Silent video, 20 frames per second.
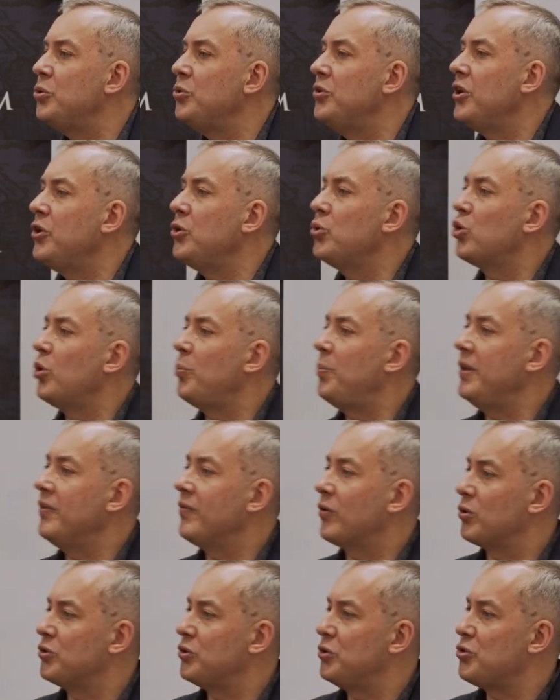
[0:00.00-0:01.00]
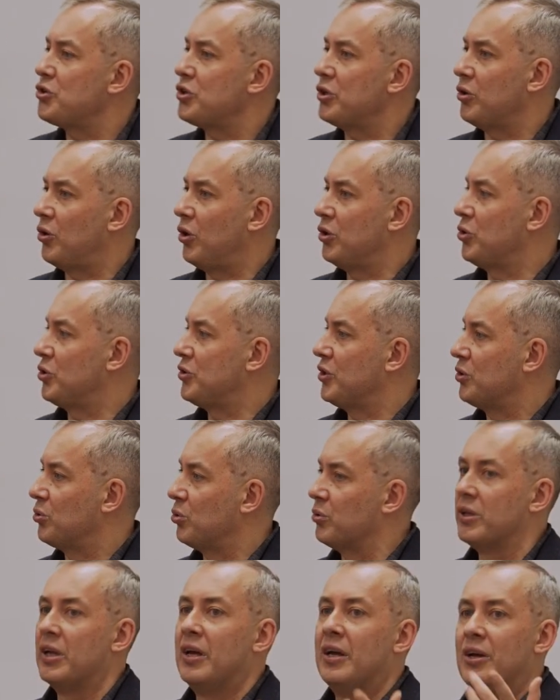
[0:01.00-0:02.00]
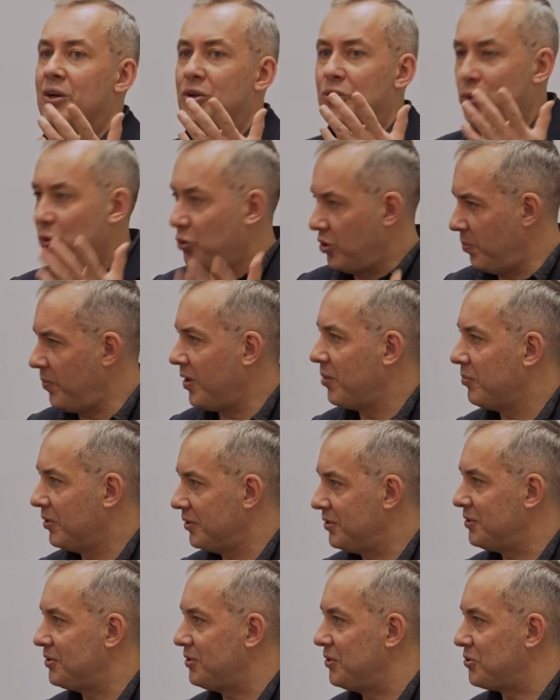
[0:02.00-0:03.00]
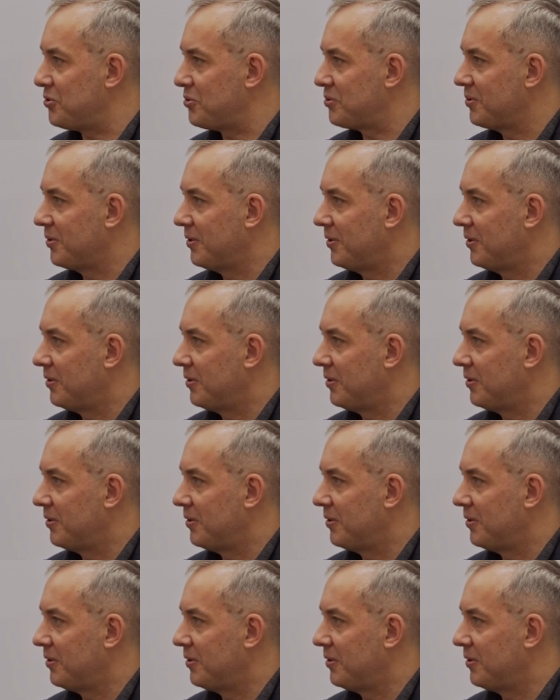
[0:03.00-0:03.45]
to the European constitution or not include. Do you remember this issue?